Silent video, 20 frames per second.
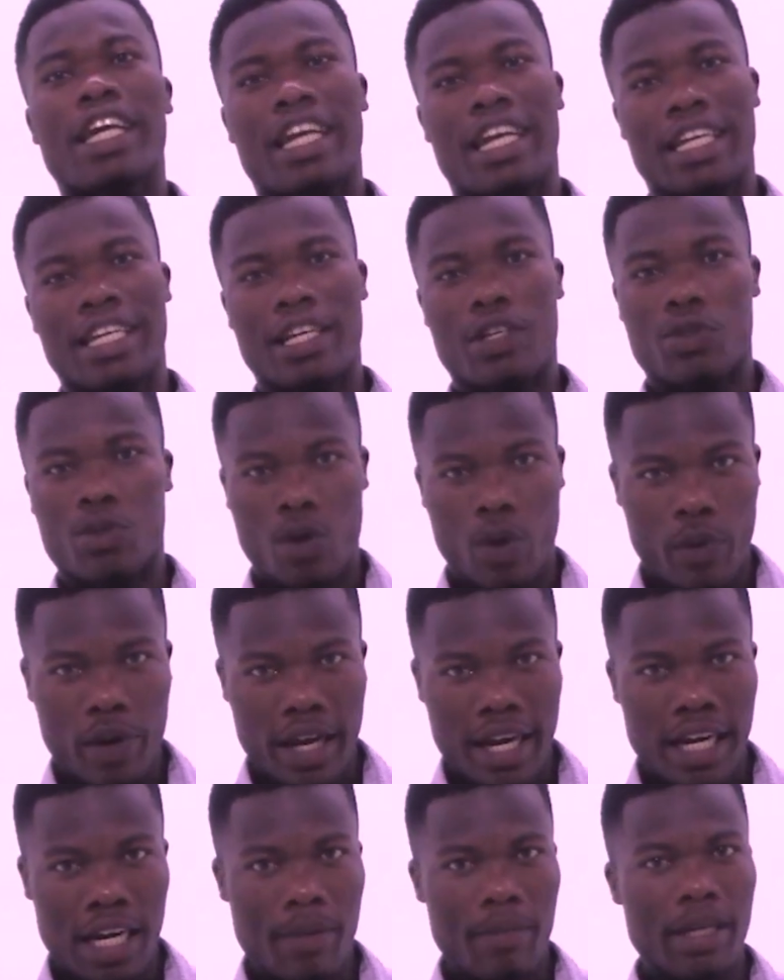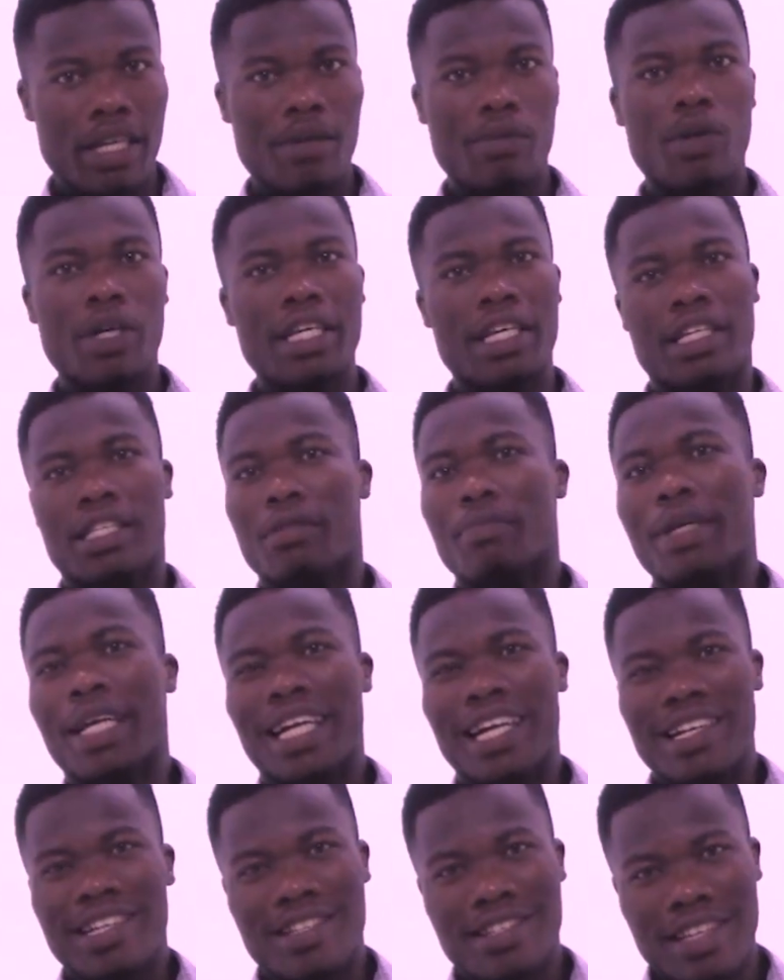and that's sorry, and I'm a demo, yes,
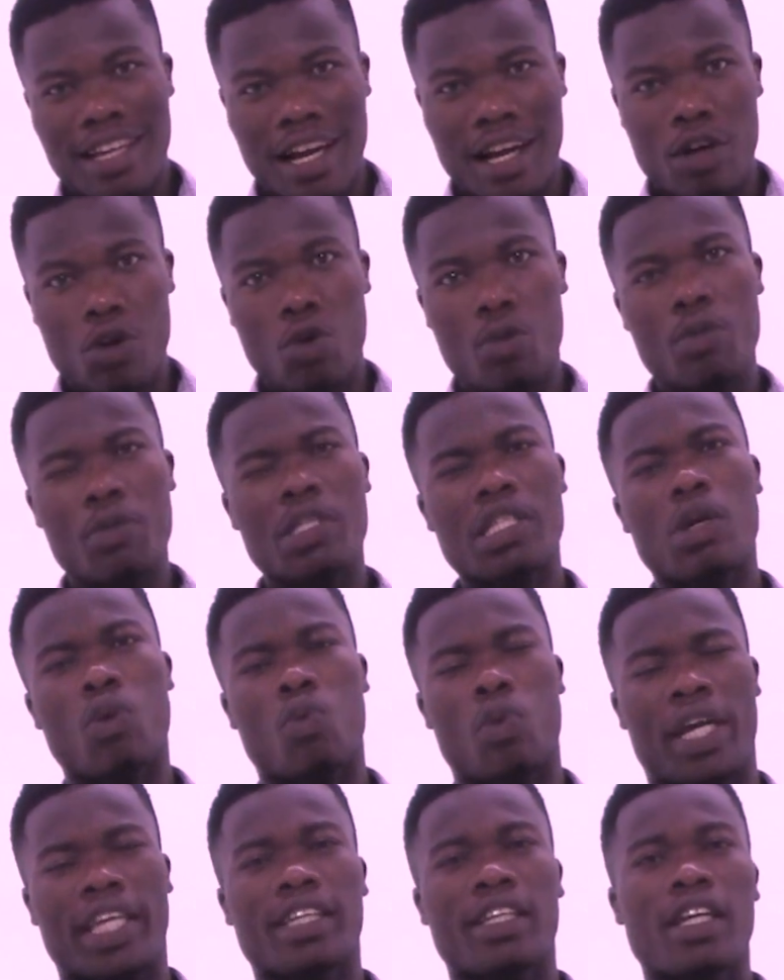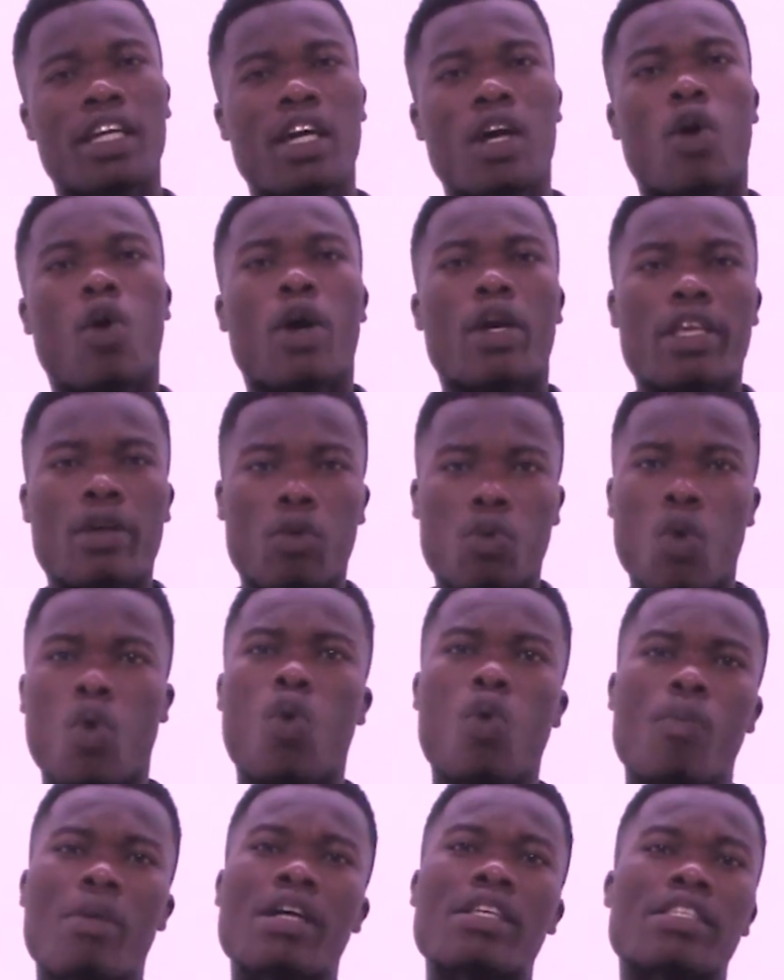me can say, be some money. You cook
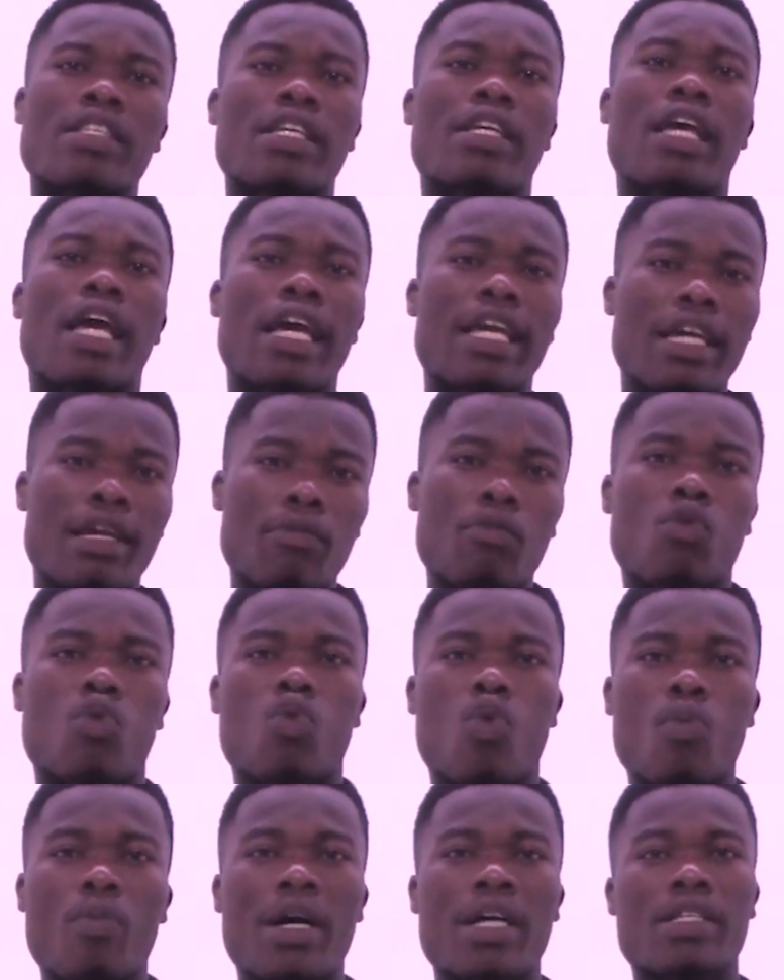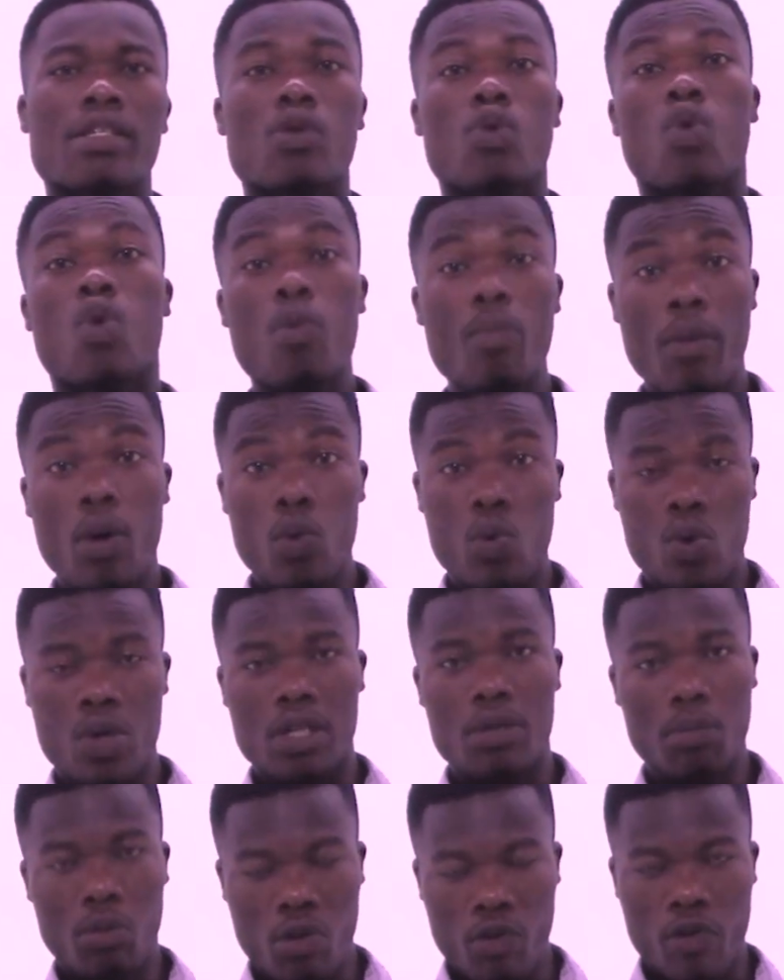Kumasi, Kumasi,
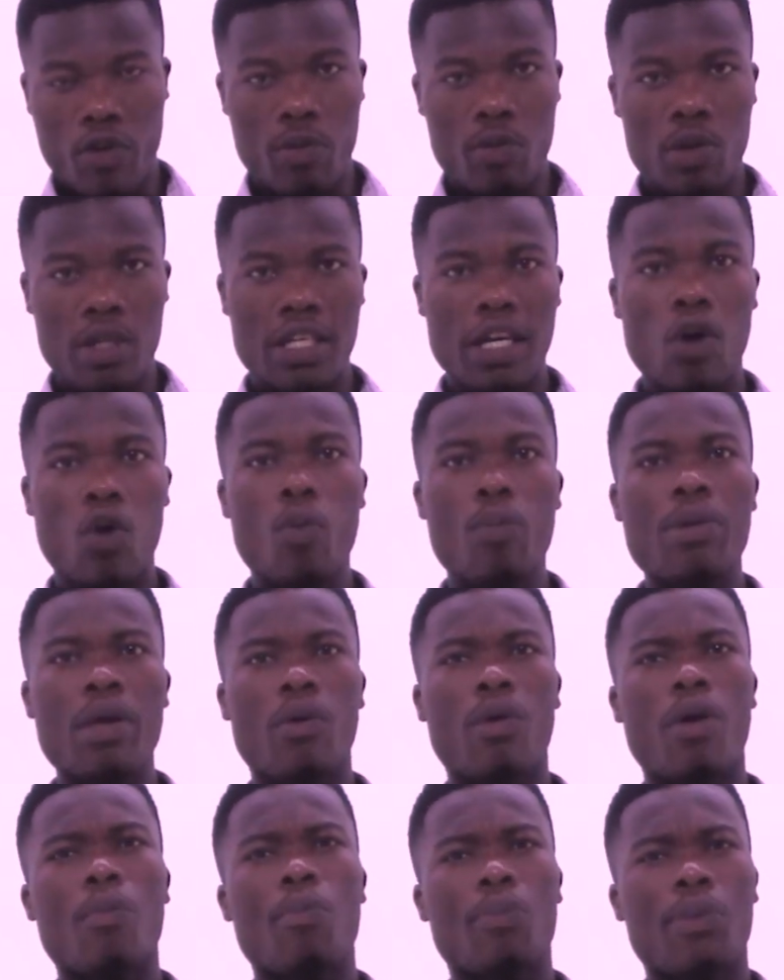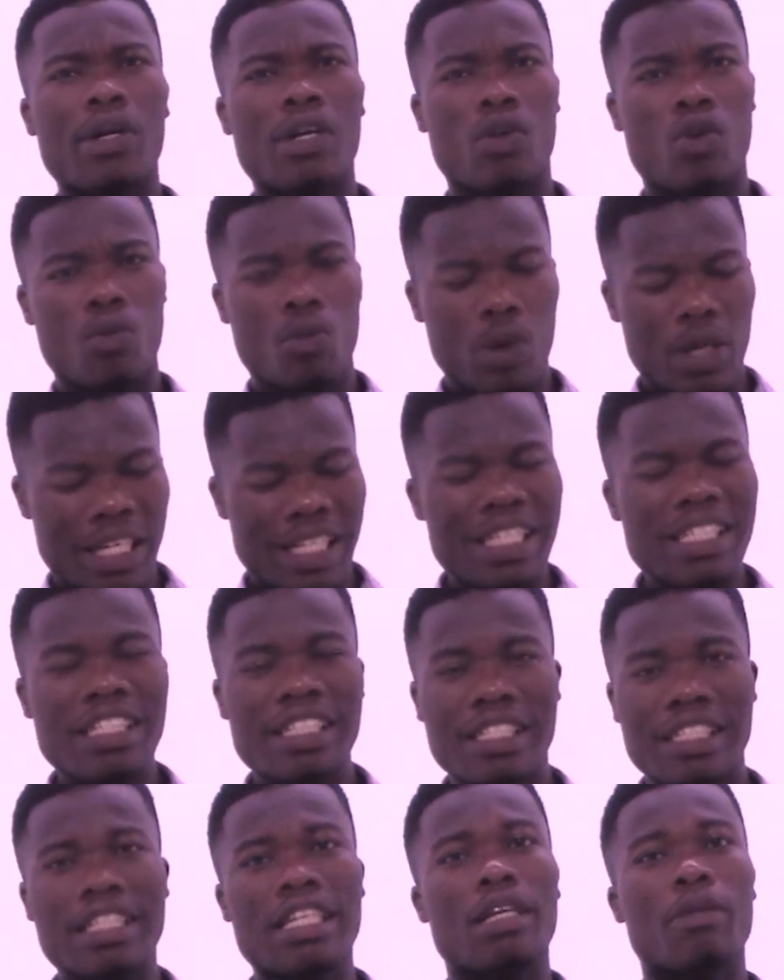Kumawood movie, Monday, will be our point home of the
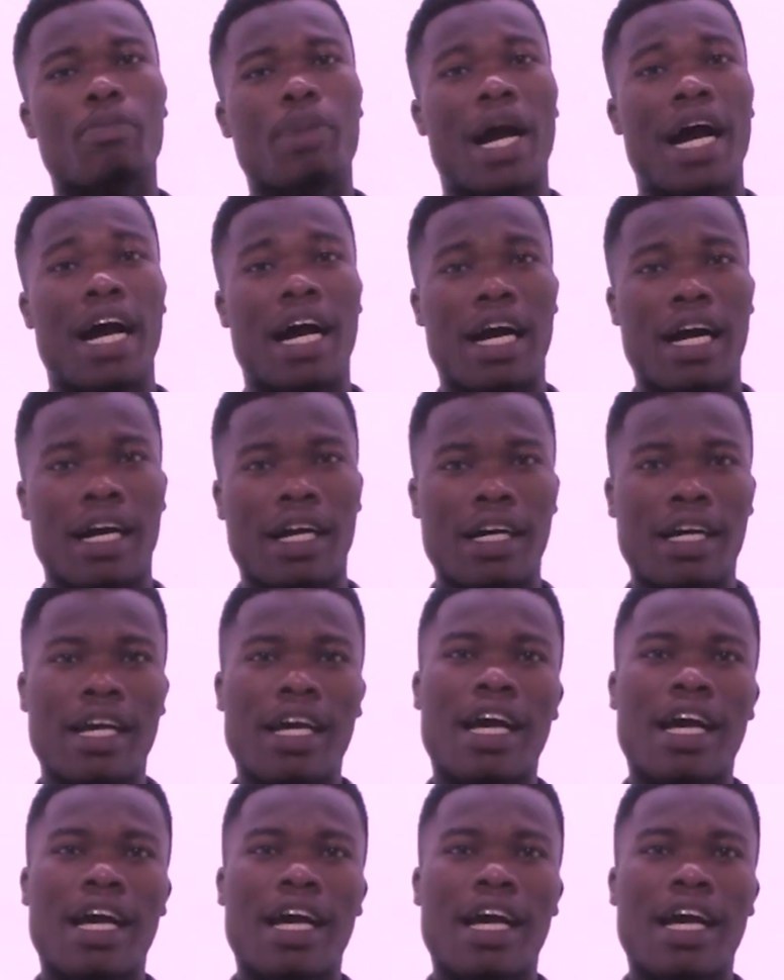year, ha.